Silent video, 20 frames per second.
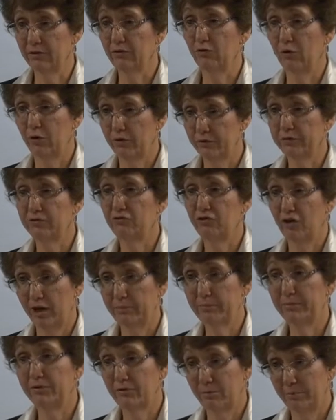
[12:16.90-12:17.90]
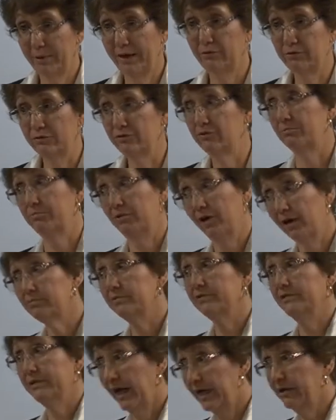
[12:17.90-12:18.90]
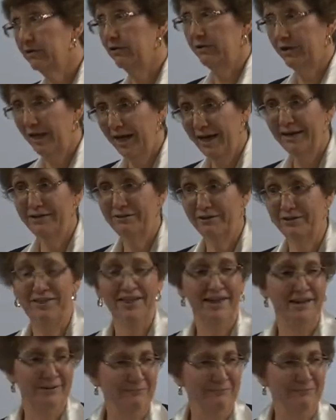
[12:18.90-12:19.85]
and that's all the job is about, you're probably not going to hire